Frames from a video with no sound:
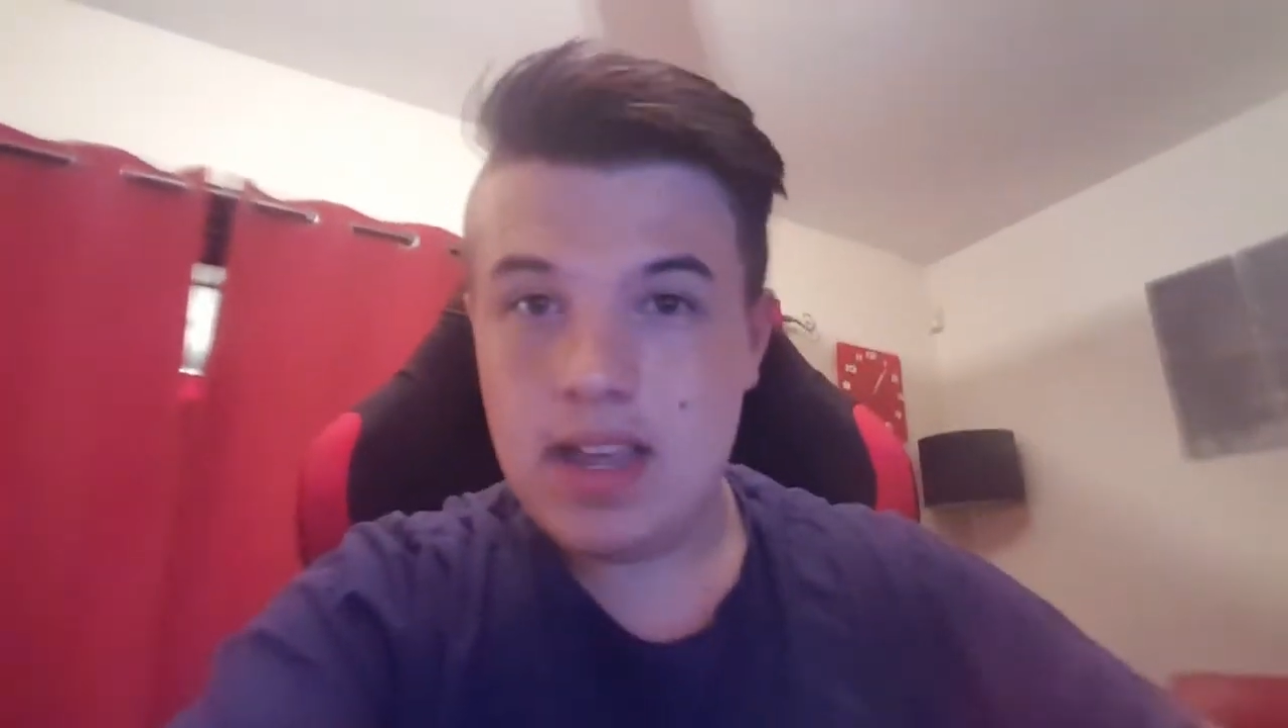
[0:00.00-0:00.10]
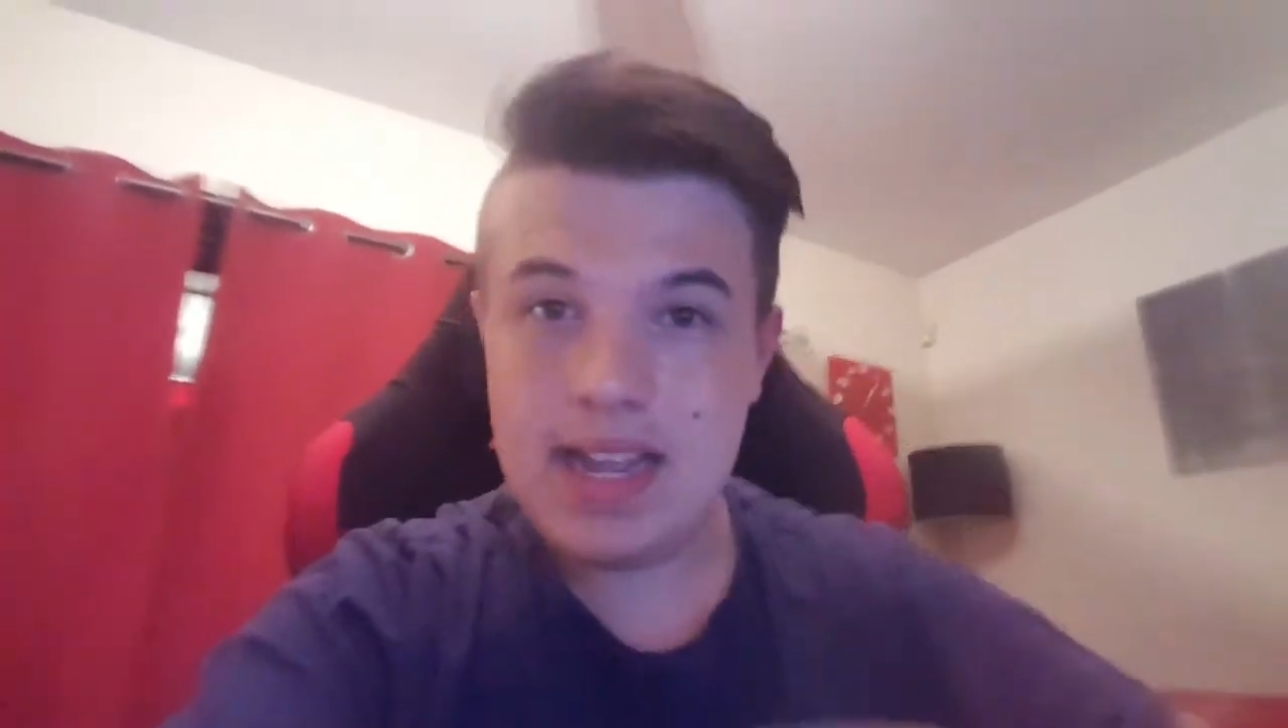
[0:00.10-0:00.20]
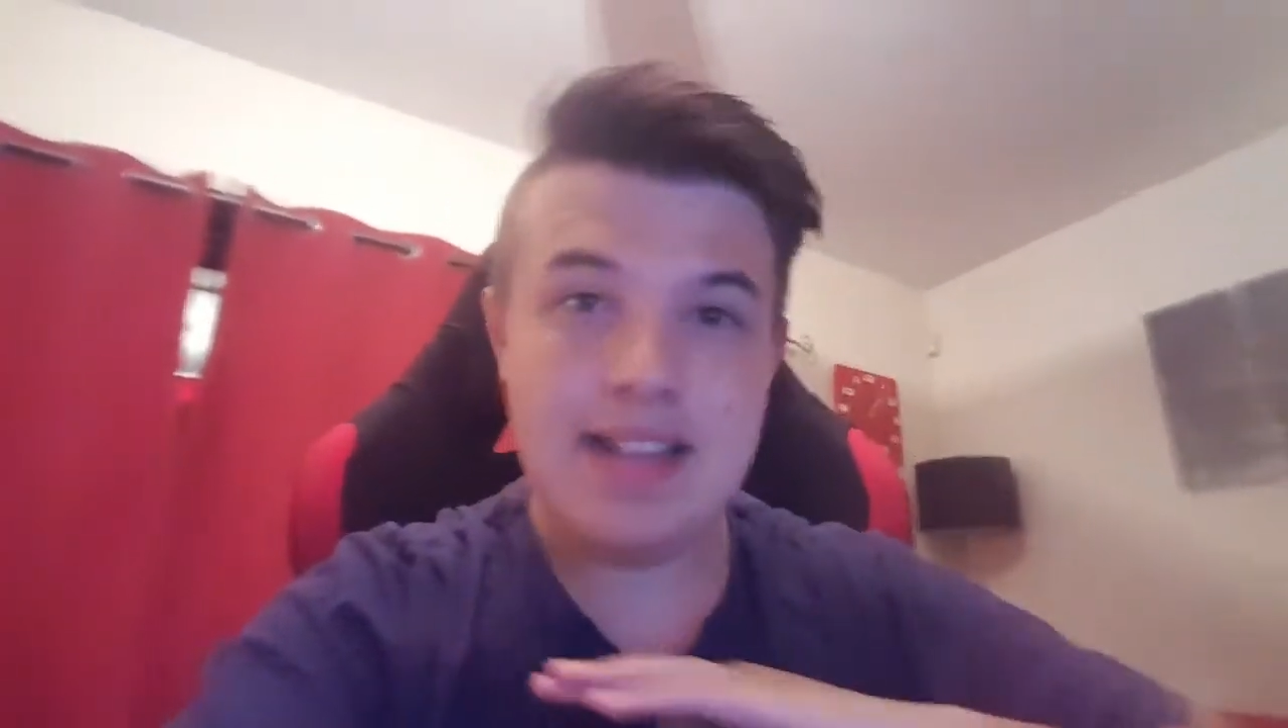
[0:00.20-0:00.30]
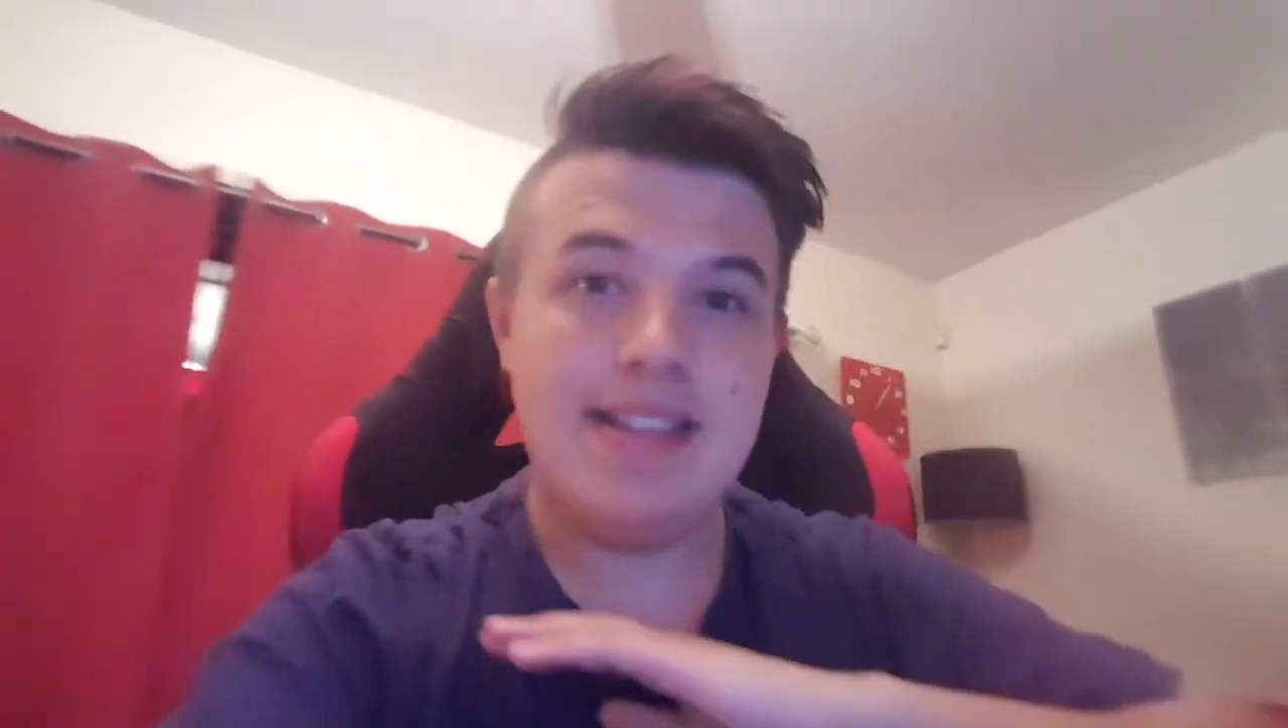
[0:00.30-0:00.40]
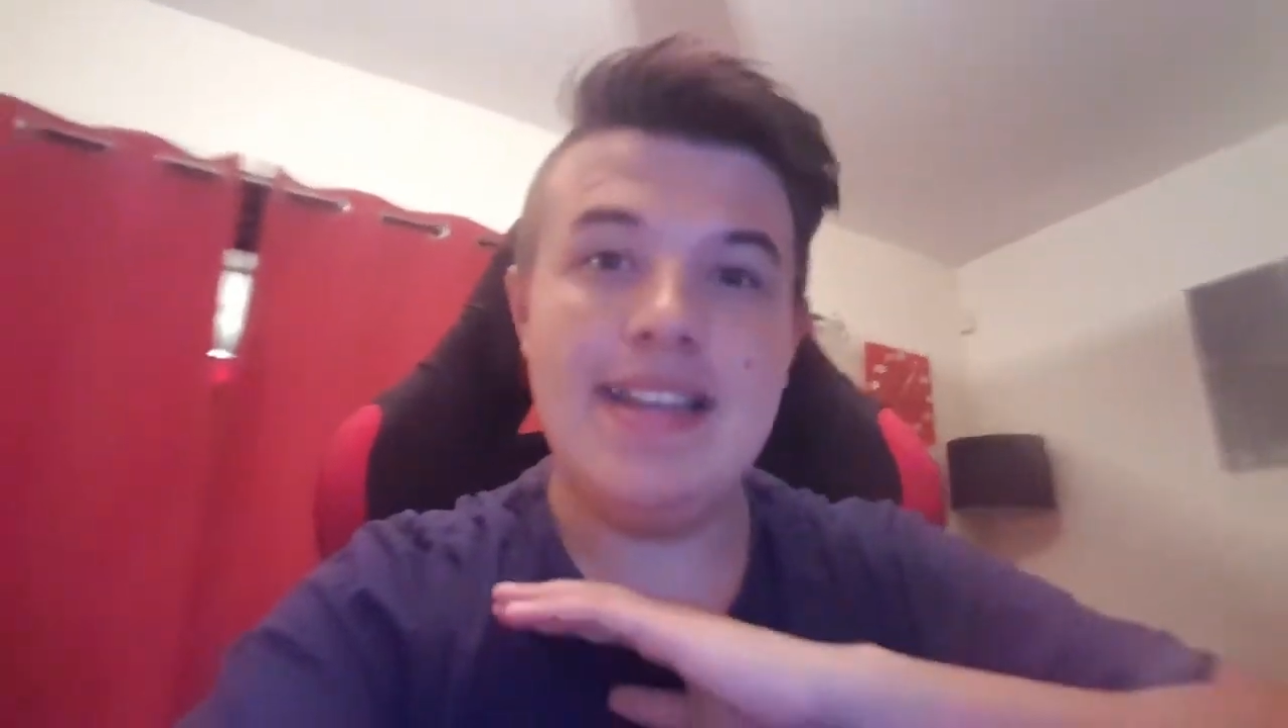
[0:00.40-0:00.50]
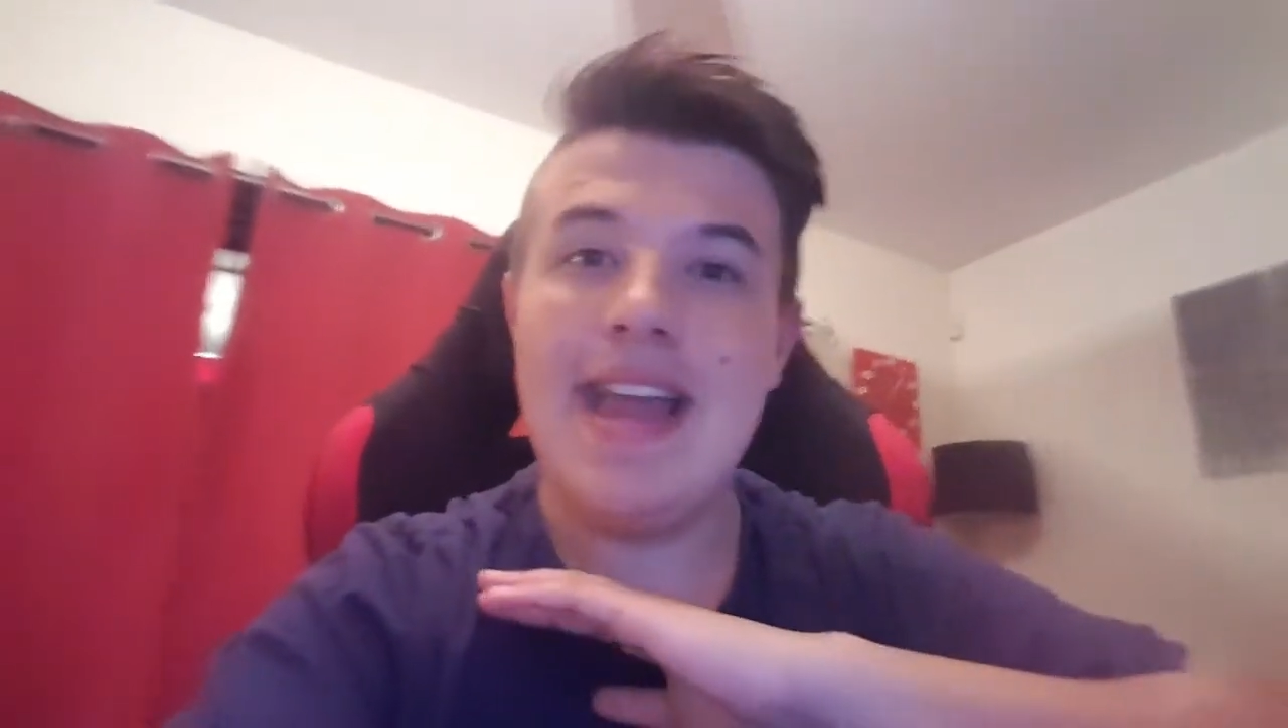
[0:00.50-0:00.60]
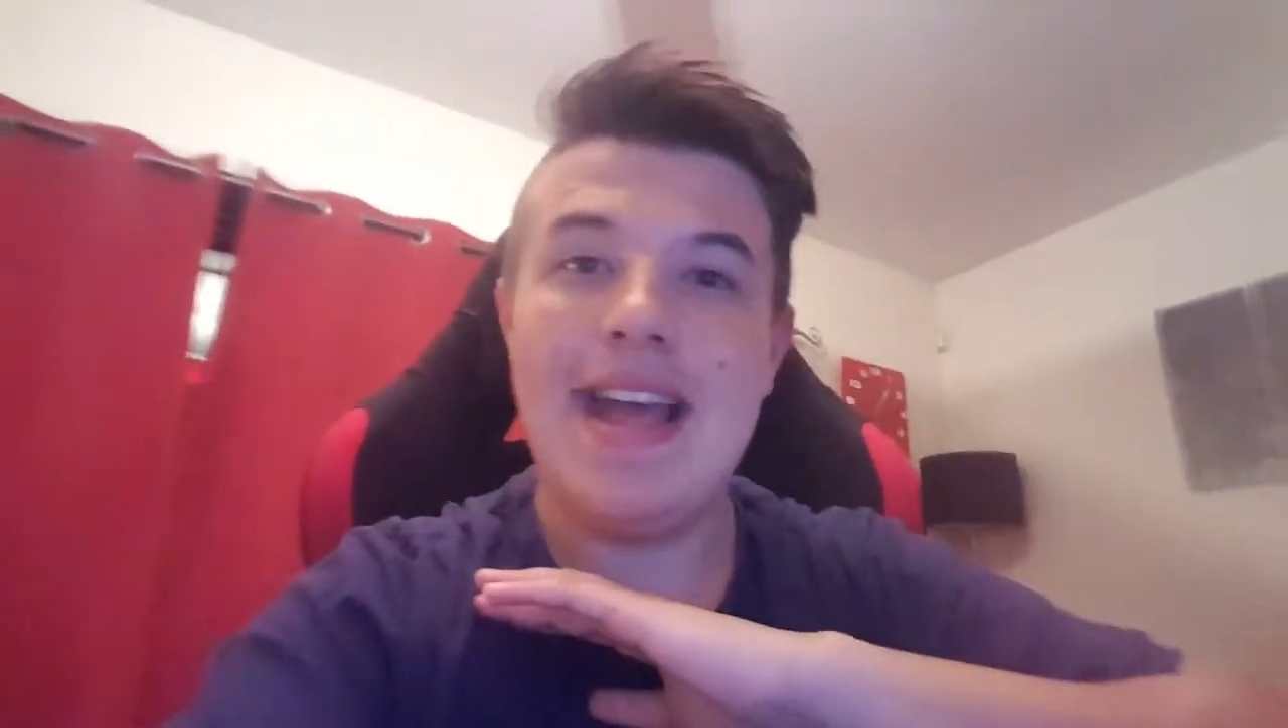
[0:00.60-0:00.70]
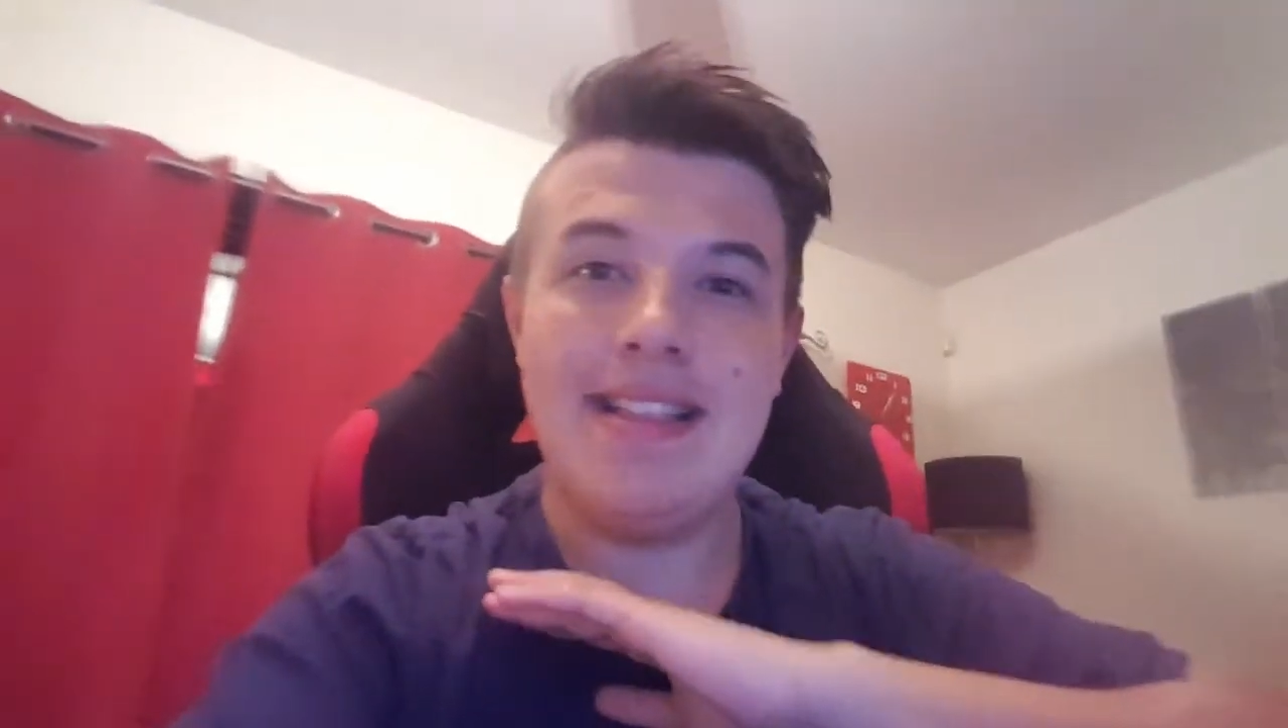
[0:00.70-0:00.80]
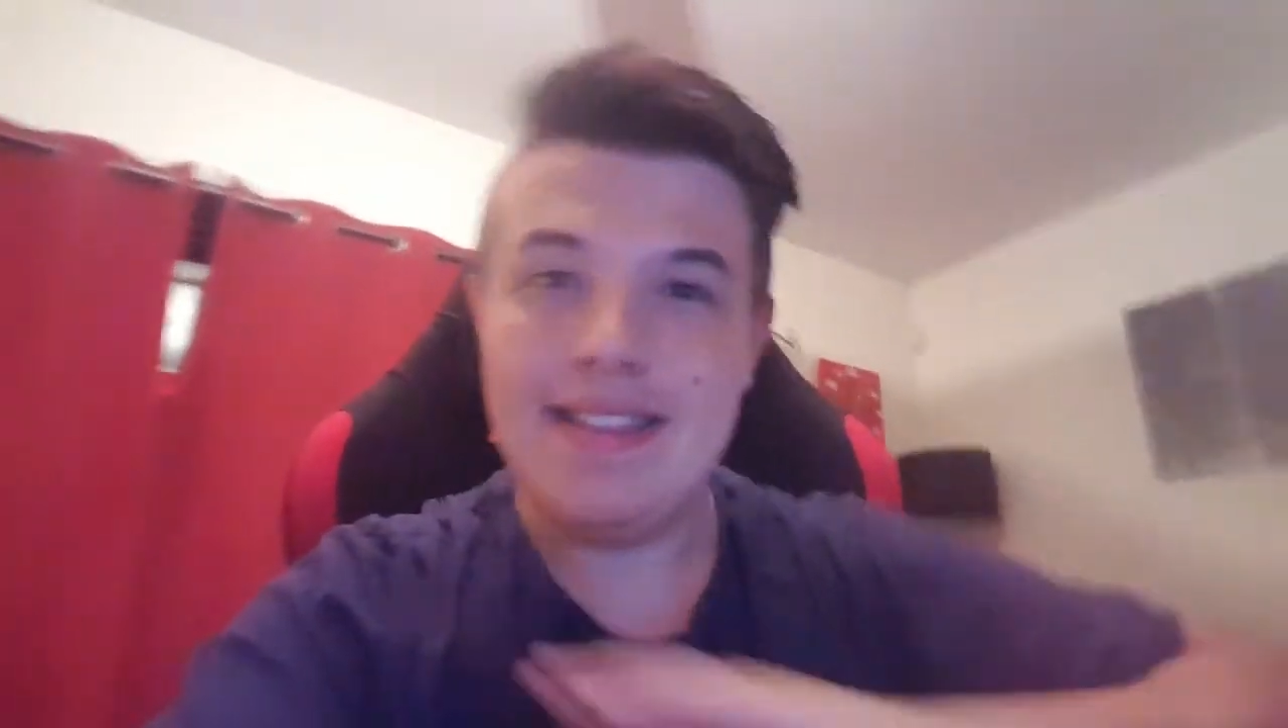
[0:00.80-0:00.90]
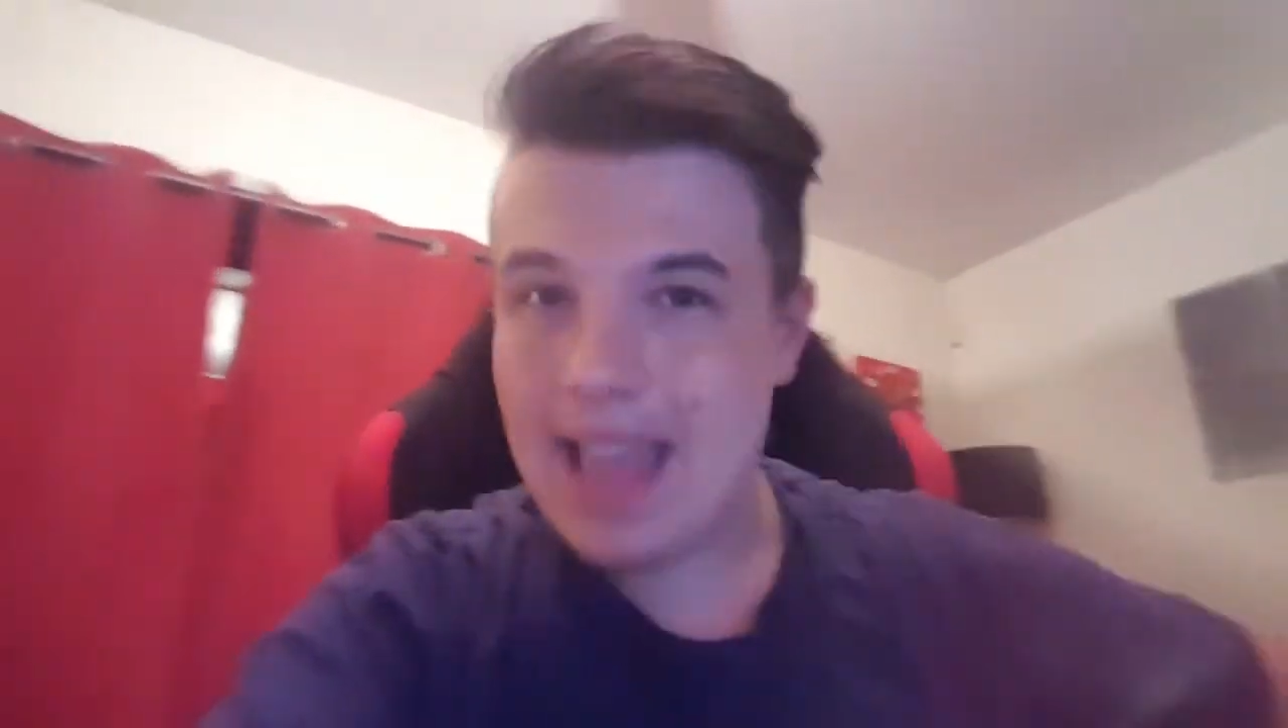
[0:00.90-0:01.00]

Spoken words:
Internet